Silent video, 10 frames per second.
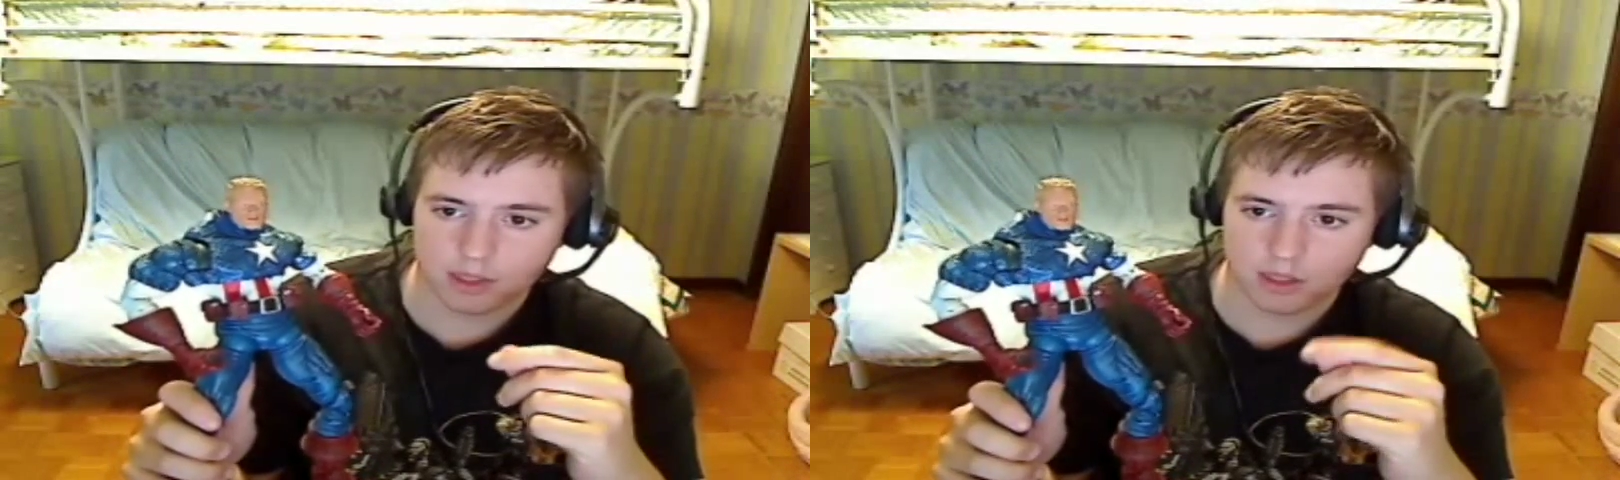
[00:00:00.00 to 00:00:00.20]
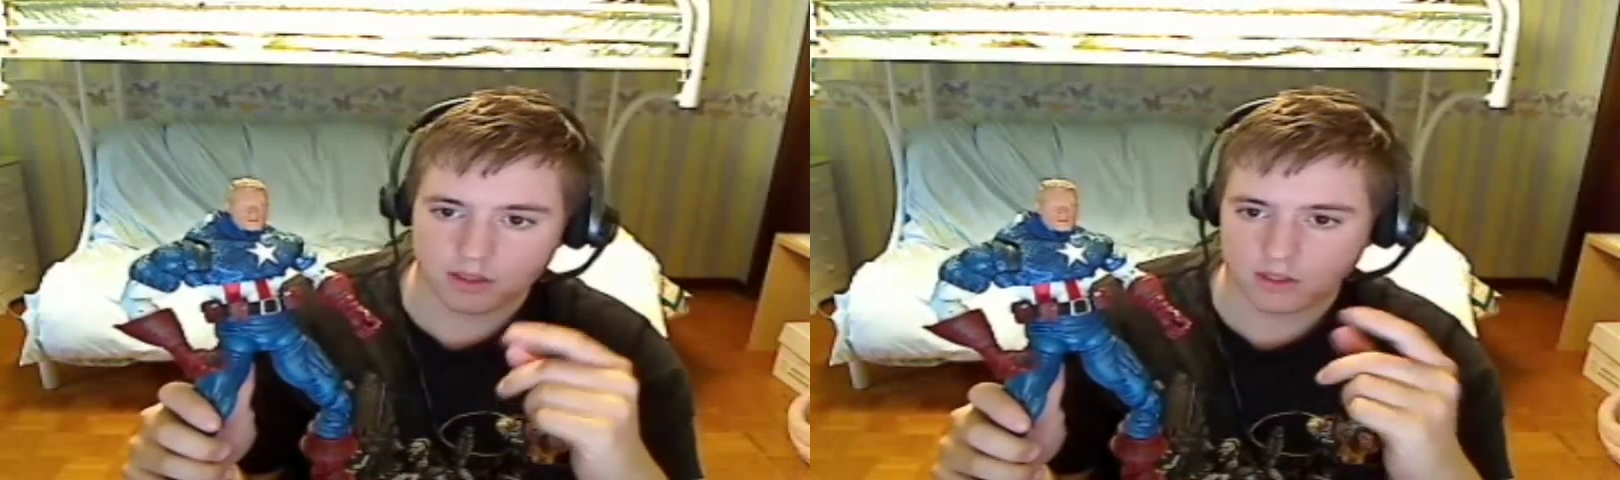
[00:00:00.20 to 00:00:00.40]

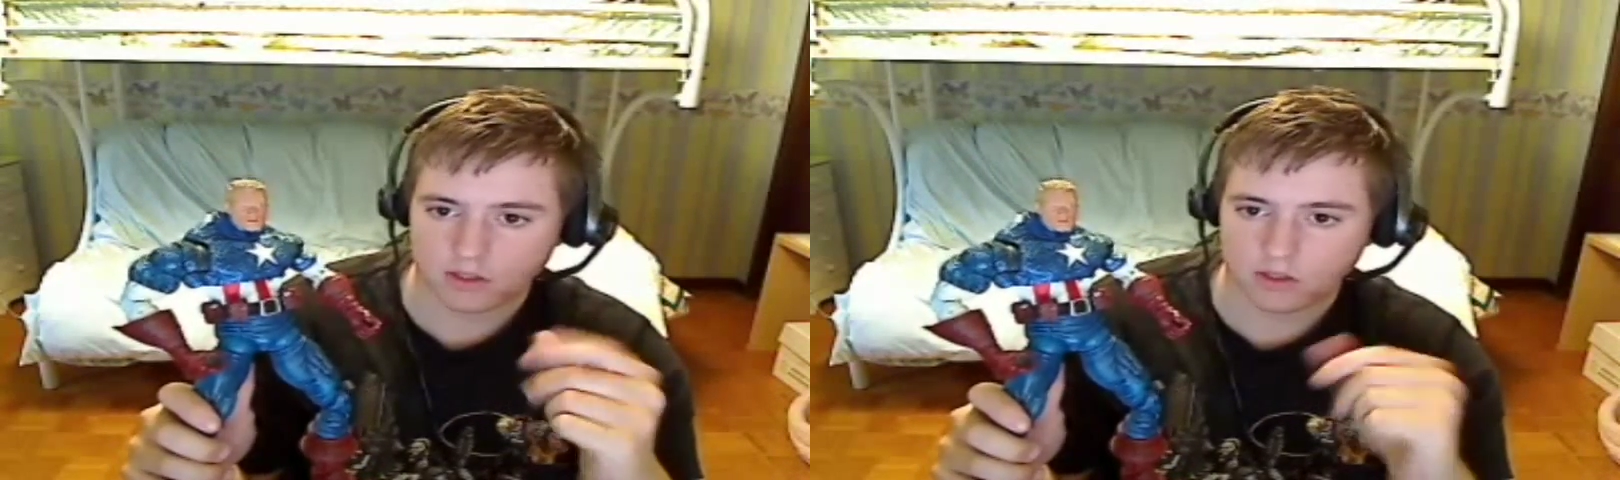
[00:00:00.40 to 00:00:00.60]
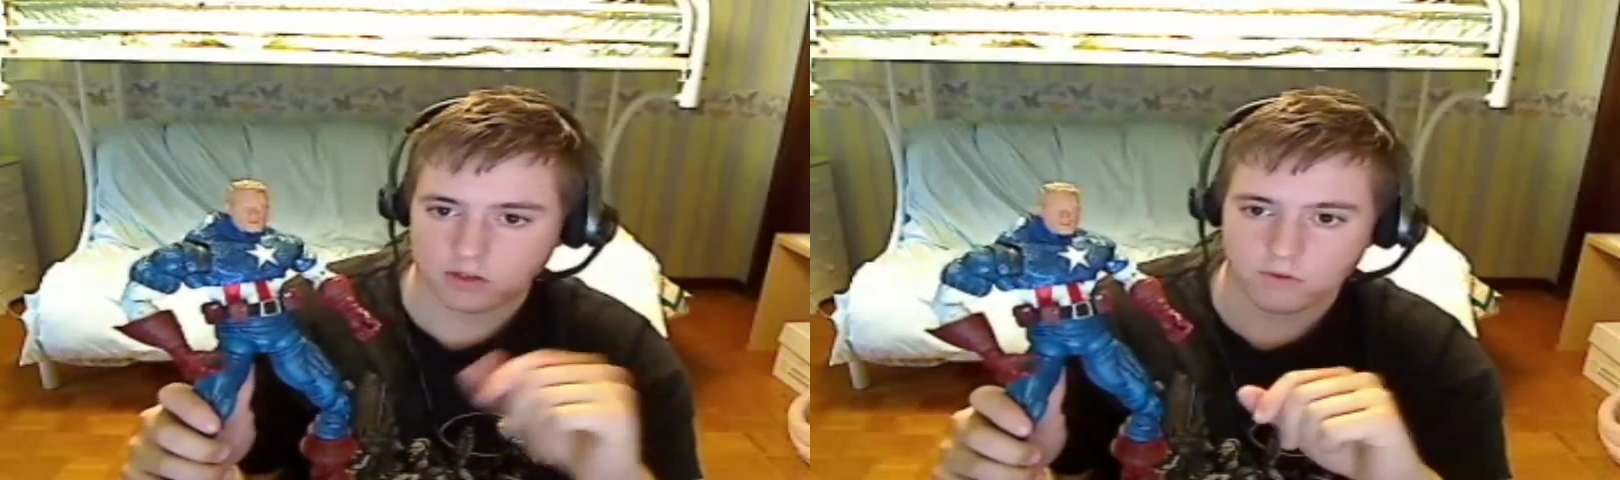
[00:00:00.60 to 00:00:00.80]
in the
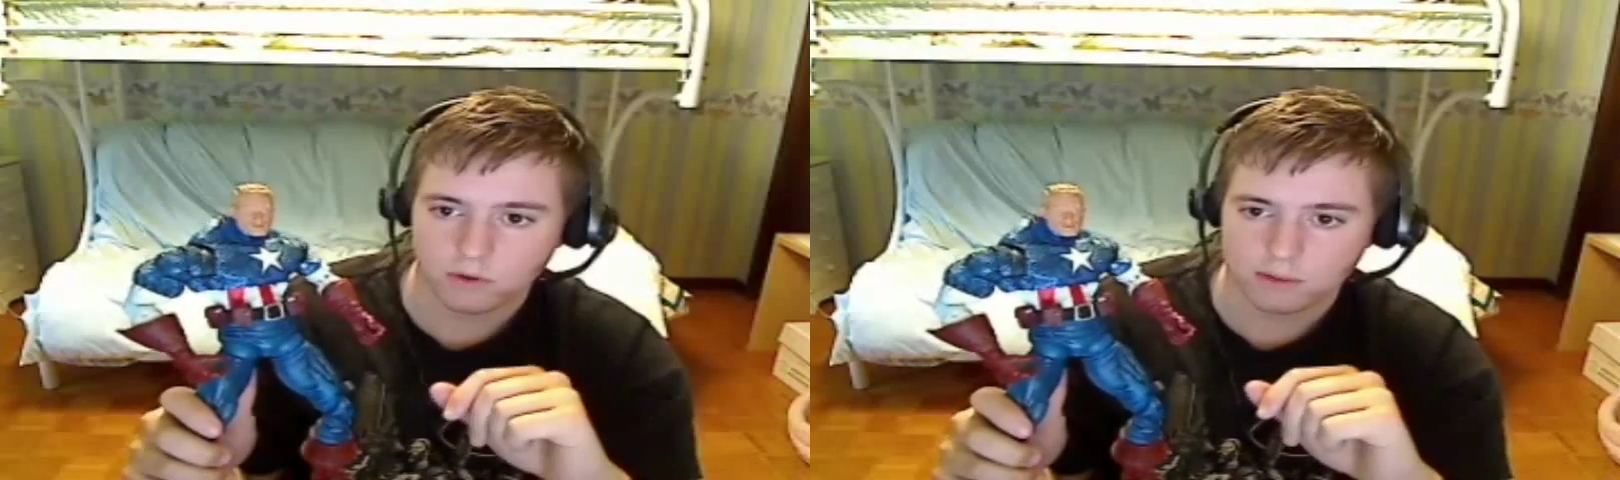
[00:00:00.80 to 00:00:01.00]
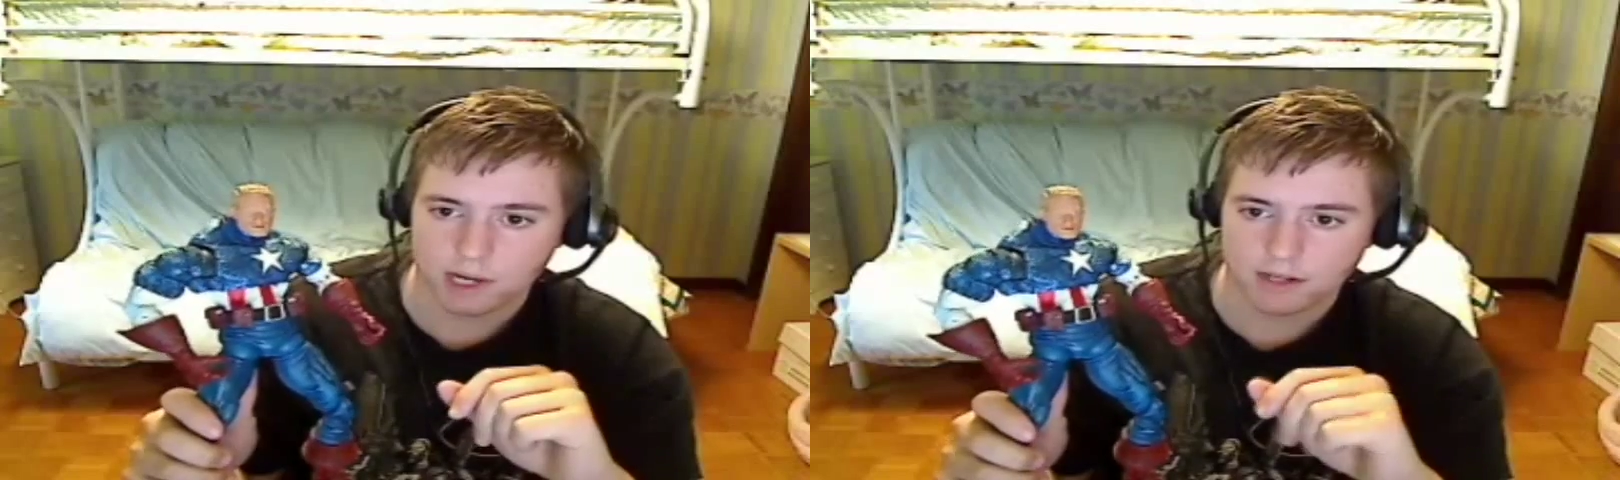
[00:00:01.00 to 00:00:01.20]
6-inch
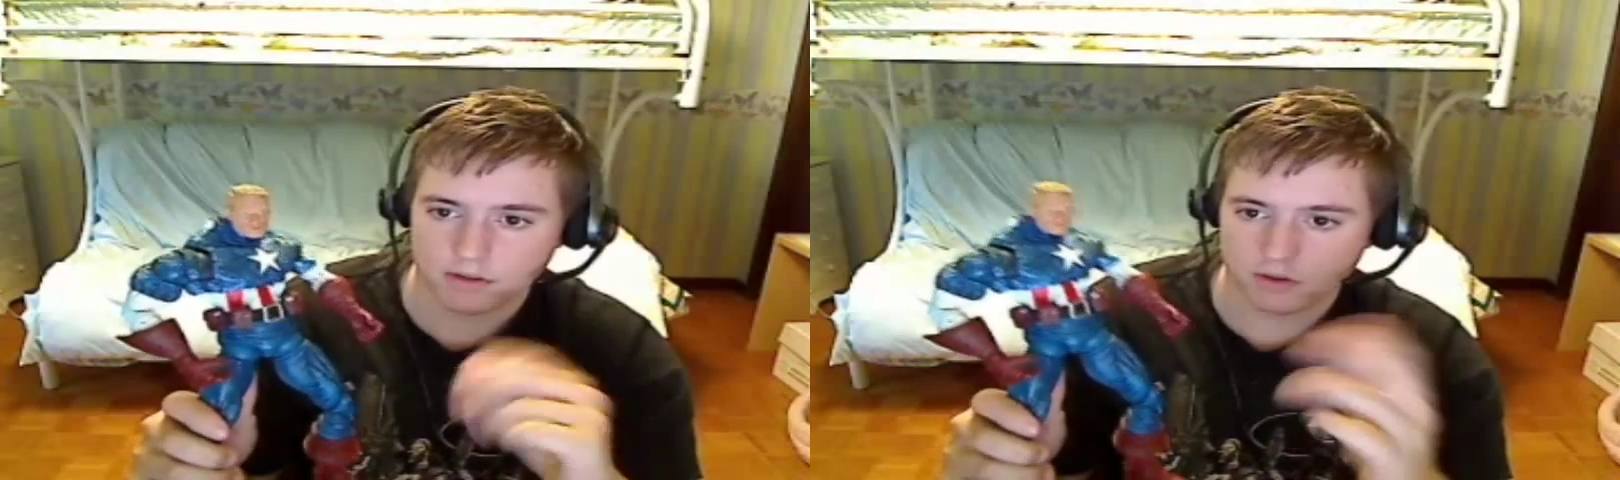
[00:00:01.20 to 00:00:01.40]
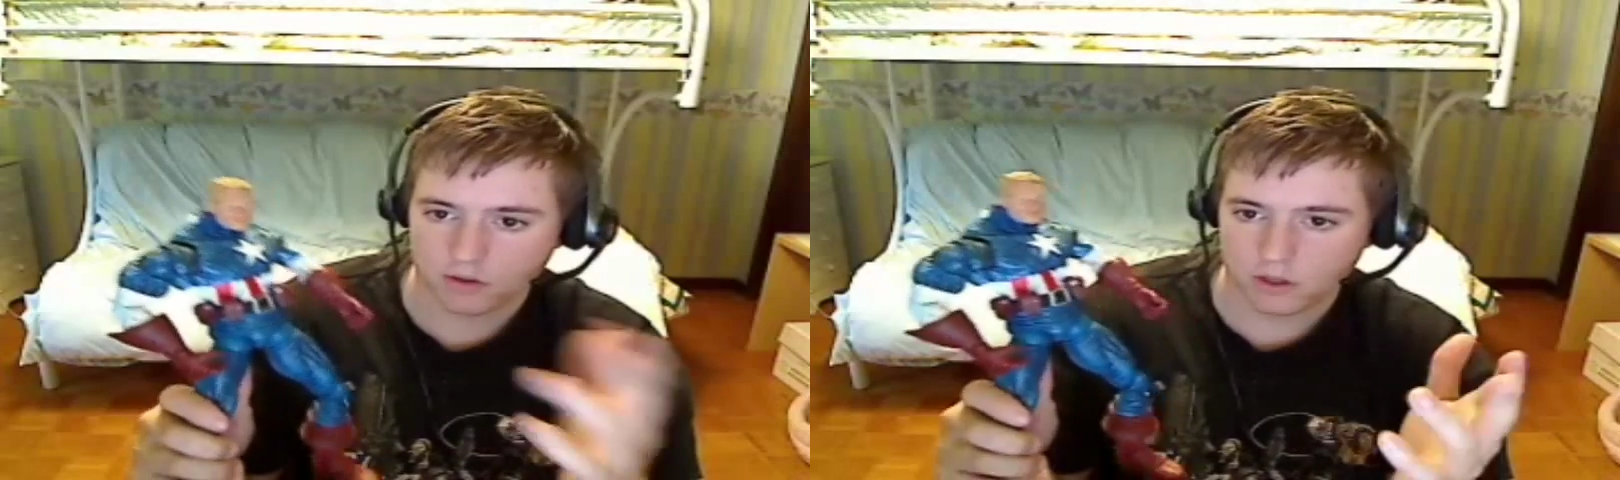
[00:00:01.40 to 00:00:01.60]
format.